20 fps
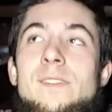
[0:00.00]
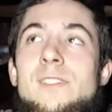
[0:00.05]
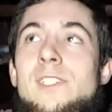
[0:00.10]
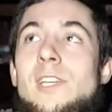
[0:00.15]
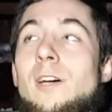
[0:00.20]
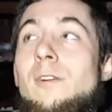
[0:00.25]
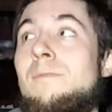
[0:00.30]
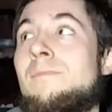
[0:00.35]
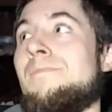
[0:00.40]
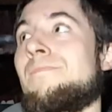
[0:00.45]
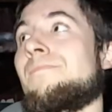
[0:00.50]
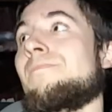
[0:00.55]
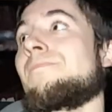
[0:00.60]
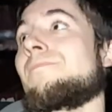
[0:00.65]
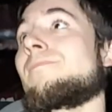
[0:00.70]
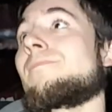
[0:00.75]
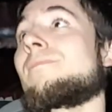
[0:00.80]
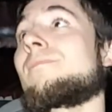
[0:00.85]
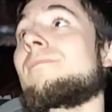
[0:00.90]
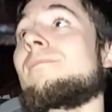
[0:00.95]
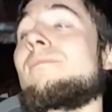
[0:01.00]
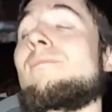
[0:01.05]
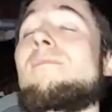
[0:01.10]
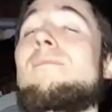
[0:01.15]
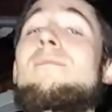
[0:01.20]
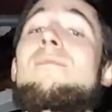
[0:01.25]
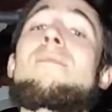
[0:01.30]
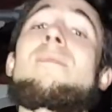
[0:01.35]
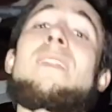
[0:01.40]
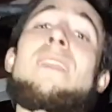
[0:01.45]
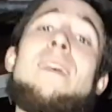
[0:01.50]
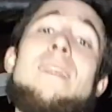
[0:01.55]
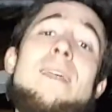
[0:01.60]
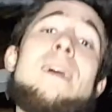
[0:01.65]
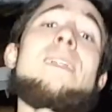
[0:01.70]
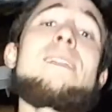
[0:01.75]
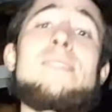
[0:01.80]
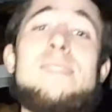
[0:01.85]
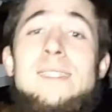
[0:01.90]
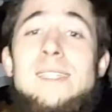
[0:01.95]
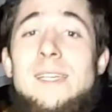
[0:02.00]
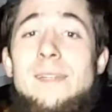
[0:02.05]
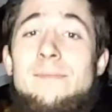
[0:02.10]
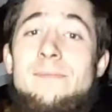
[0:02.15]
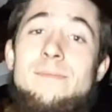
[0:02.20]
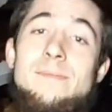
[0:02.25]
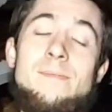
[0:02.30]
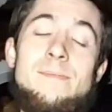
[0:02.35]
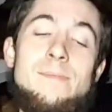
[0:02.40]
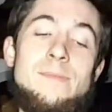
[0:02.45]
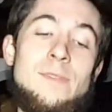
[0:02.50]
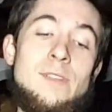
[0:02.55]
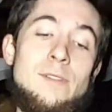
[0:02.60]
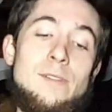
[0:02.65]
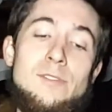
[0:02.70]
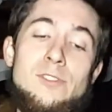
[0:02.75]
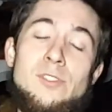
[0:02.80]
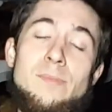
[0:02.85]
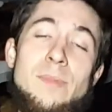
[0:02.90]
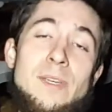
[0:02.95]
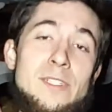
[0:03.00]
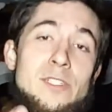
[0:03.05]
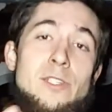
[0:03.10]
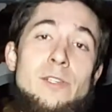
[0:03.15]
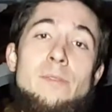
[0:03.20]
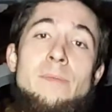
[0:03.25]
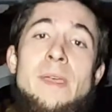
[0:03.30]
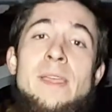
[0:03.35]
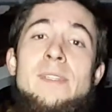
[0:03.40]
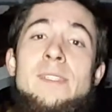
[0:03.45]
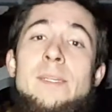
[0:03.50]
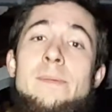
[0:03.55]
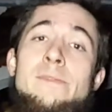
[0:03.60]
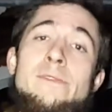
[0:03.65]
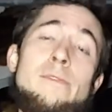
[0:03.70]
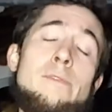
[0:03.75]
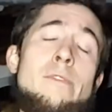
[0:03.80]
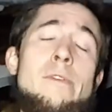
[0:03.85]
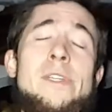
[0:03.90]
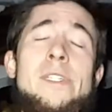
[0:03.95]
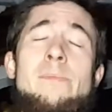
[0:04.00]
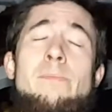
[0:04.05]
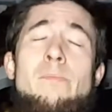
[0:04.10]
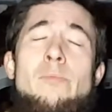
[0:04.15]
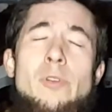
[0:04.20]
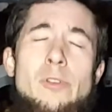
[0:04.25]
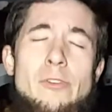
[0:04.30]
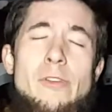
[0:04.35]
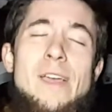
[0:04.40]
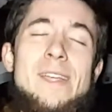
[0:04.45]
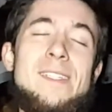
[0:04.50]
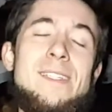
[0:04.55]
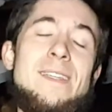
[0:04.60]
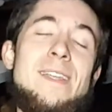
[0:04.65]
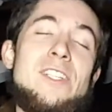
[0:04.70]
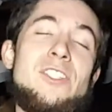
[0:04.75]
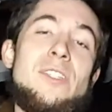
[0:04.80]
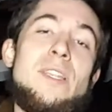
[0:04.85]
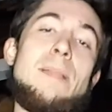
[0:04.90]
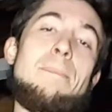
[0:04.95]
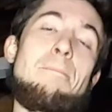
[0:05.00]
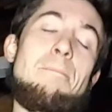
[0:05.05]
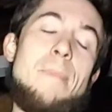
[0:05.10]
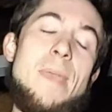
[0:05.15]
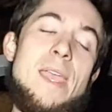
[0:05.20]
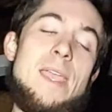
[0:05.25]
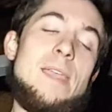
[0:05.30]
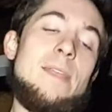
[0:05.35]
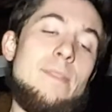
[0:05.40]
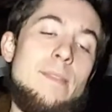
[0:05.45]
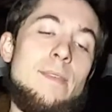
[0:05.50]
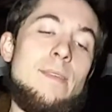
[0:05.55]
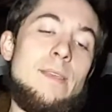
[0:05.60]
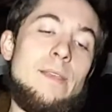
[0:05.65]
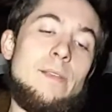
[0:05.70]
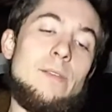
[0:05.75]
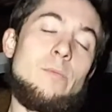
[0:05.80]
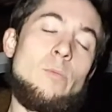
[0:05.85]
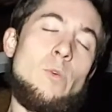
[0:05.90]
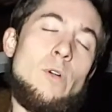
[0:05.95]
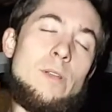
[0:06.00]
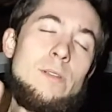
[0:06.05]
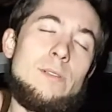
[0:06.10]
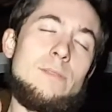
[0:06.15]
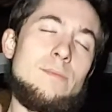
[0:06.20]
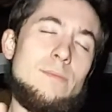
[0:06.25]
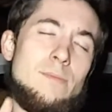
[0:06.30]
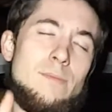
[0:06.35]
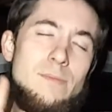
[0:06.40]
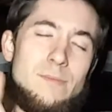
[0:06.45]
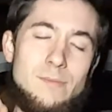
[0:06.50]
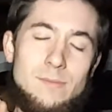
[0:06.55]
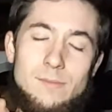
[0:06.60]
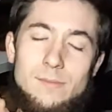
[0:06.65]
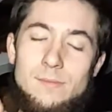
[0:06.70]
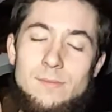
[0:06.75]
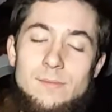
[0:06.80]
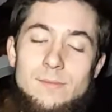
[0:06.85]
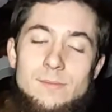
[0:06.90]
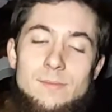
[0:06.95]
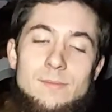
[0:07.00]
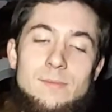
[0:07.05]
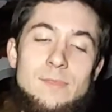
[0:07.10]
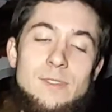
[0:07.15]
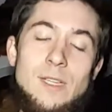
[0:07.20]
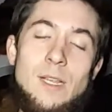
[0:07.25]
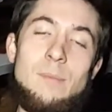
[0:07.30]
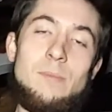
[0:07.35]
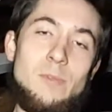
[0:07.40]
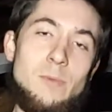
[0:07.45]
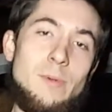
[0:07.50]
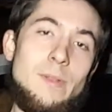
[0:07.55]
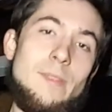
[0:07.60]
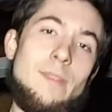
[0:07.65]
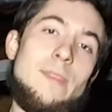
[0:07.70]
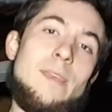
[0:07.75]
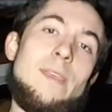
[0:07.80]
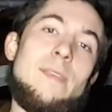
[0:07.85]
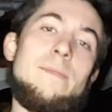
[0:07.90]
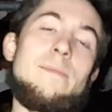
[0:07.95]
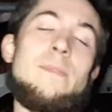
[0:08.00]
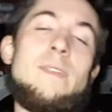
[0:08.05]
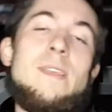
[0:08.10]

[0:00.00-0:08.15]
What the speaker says: So that is it. Now, those are my two main tips for procrastination. The main thing, number one thing,